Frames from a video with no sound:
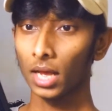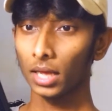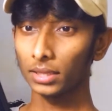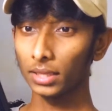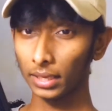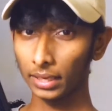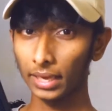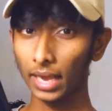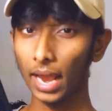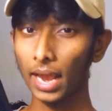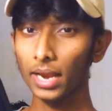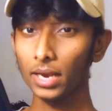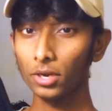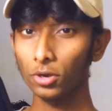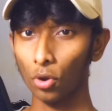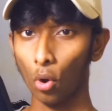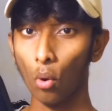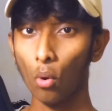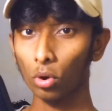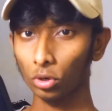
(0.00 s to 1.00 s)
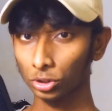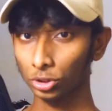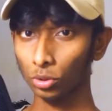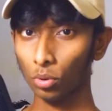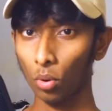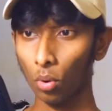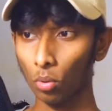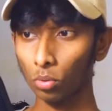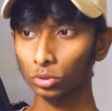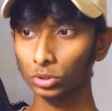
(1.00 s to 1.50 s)
the gay talk
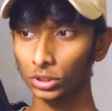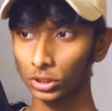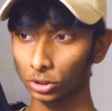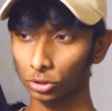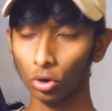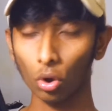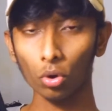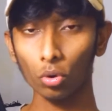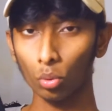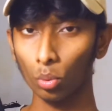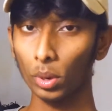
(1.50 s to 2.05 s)
show host is not